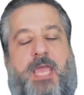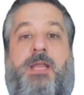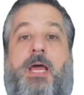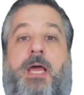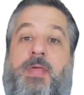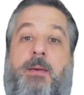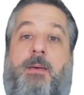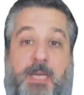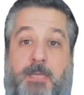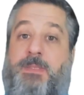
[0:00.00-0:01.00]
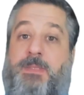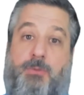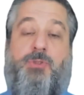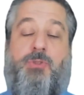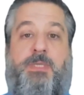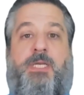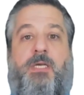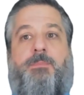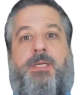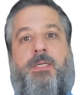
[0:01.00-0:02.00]
Now, that might be social
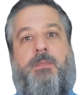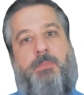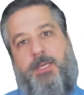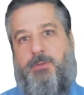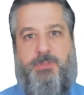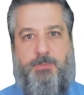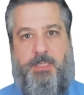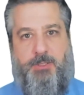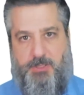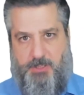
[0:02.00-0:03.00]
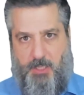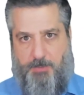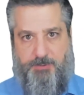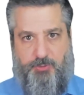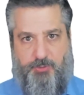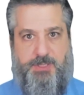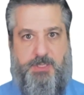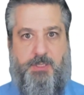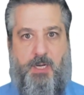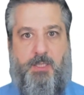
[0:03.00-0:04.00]
media, but it might also be just a couple of
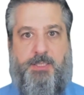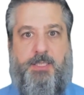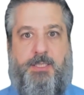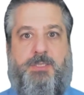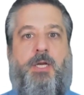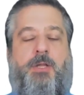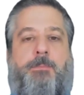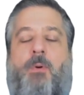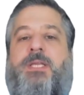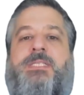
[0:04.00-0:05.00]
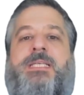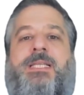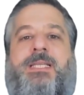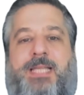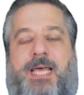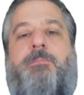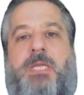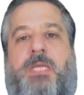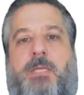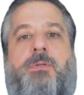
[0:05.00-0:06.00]
trusted colleagues. The point is to let
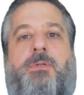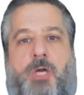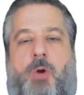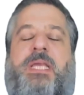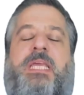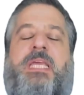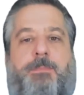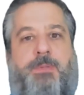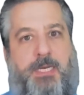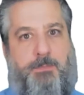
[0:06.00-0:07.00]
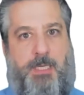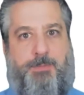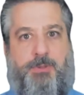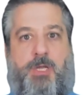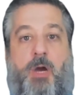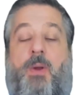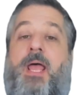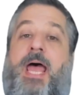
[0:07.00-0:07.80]
people know and keep letting people know.